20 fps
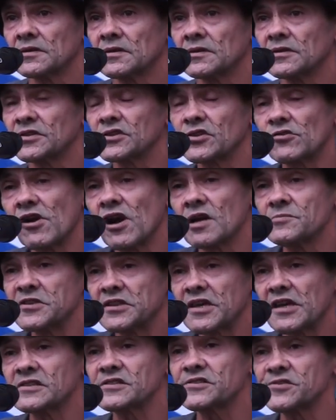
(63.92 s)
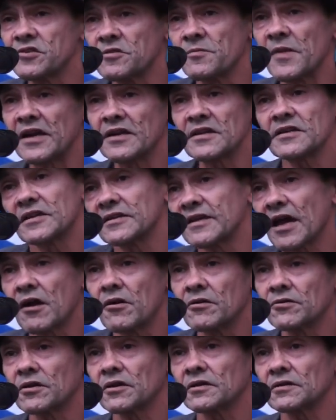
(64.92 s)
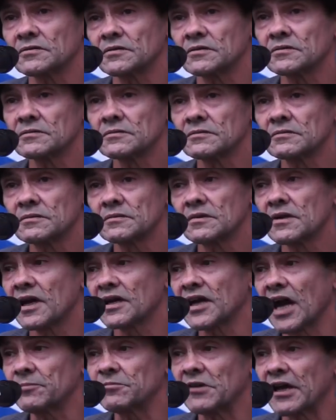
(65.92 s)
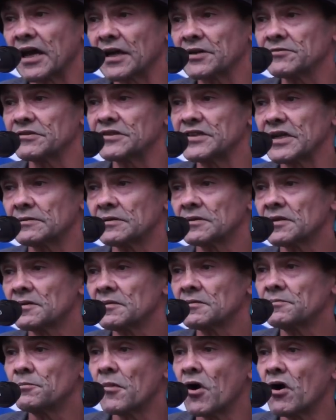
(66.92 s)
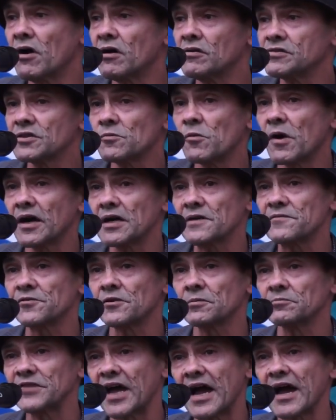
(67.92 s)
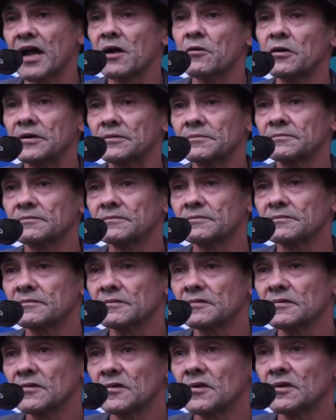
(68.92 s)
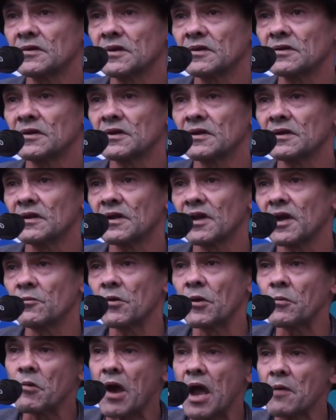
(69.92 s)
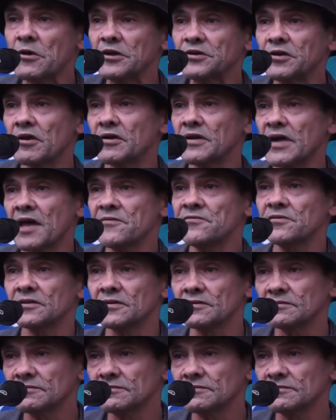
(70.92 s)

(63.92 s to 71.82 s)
There's crimes against humanity going on a couple of hundred miles away from Darwin. And we do nothing.